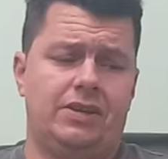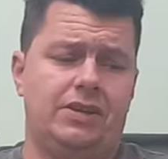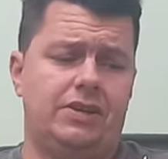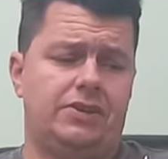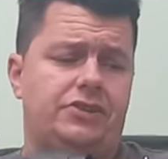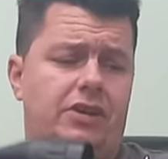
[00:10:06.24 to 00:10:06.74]

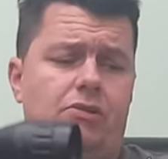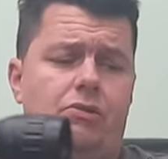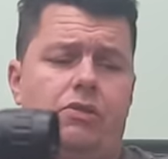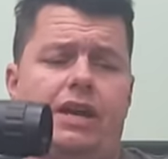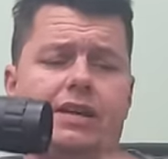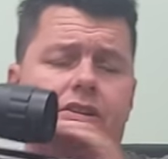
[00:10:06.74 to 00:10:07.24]
So
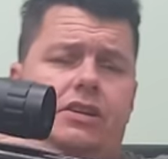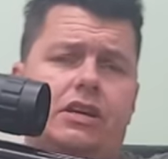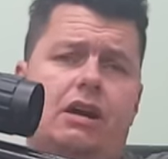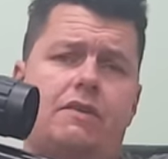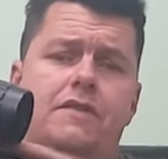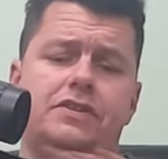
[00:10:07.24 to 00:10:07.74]
that
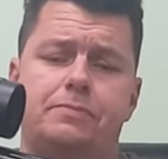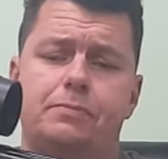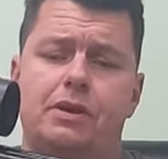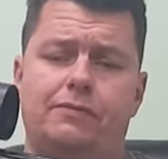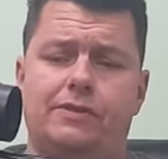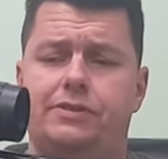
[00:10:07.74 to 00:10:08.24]
covers
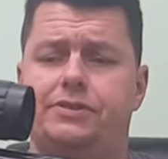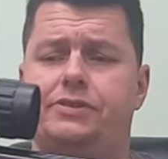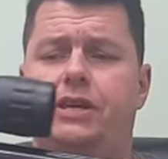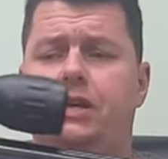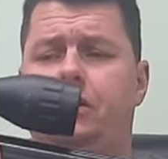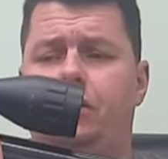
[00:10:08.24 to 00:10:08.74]
mufflers
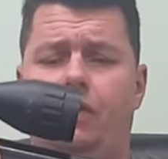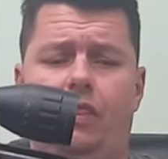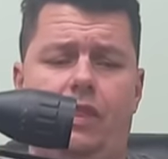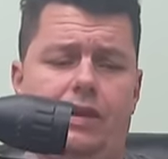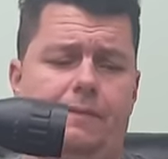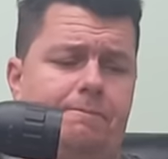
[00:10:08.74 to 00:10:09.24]
on
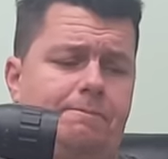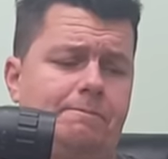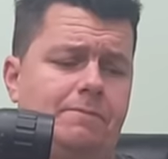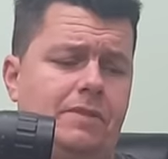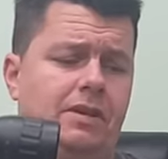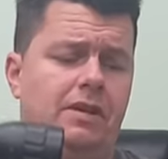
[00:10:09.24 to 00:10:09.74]
there.
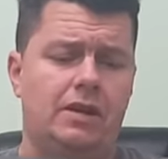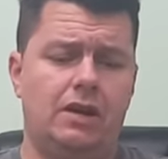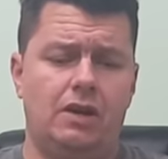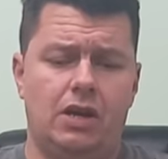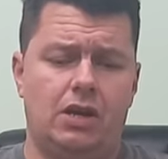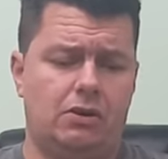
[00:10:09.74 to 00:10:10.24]

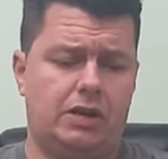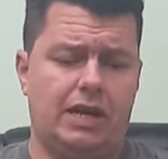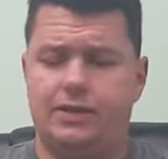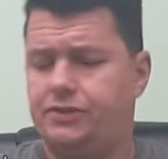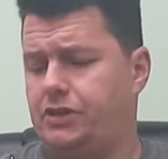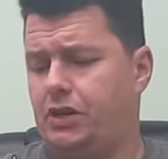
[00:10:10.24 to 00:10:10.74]
Okay,
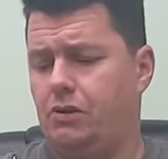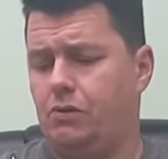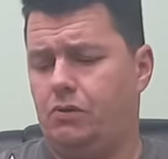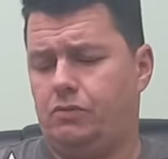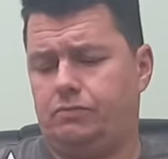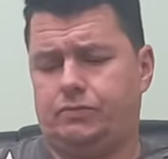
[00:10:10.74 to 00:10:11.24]
so
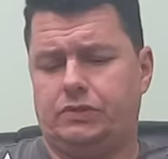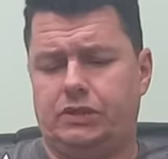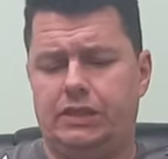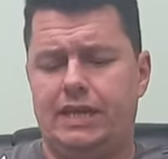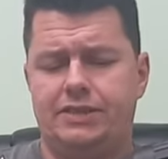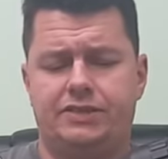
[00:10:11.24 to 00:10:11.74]

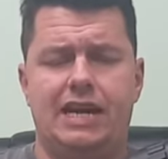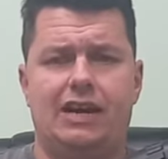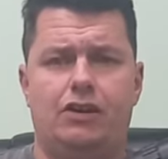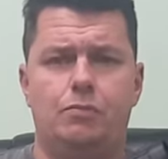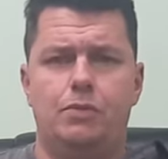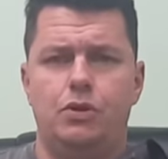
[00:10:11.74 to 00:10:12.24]
let's now
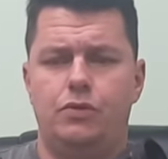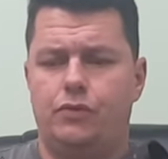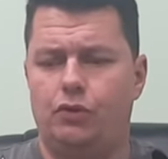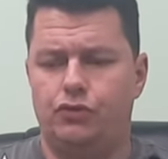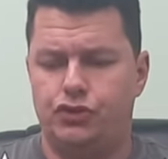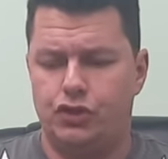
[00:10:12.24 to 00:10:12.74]
move on
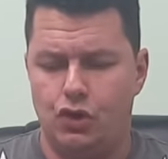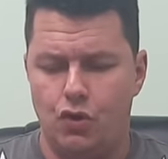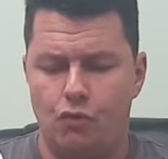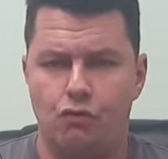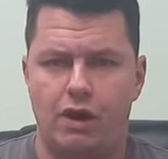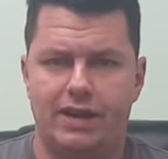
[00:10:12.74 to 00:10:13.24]
to
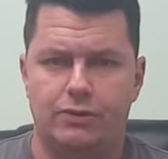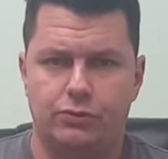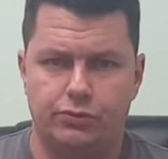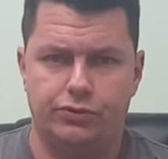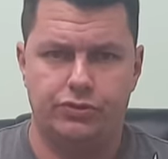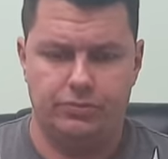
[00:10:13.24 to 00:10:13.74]

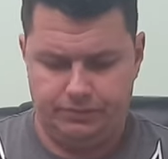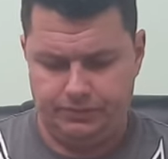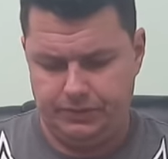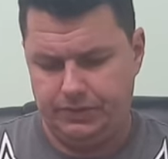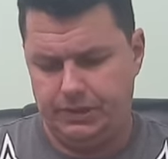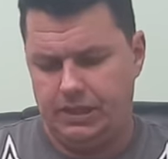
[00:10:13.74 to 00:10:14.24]
rails.
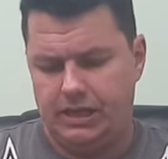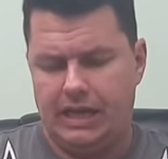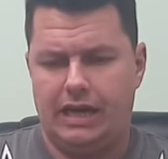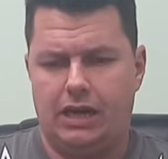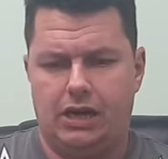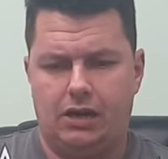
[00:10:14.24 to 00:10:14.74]

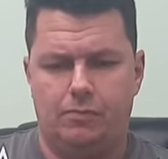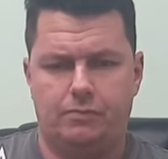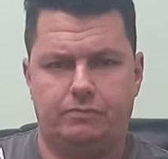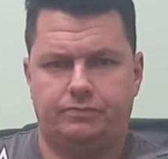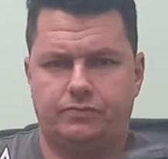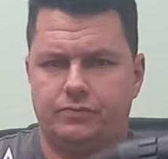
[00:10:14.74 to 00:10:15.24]
and
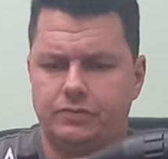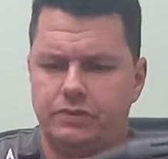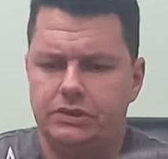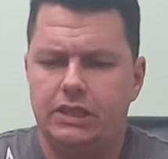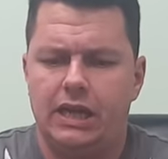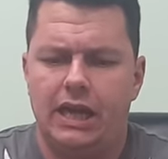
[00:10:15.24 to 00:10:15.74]

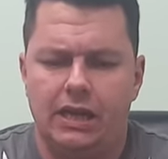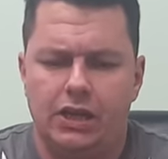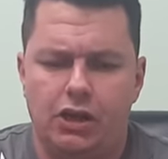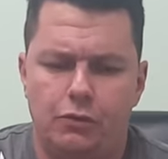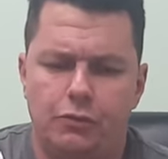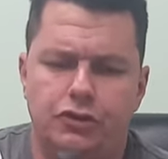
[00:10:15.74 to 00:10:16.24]

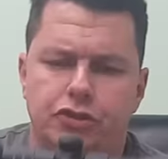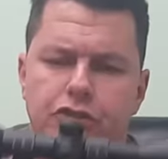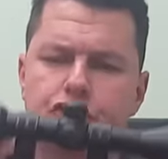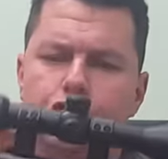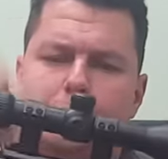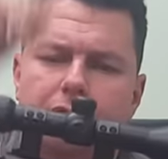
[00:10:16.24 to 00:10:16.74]
go to the top of the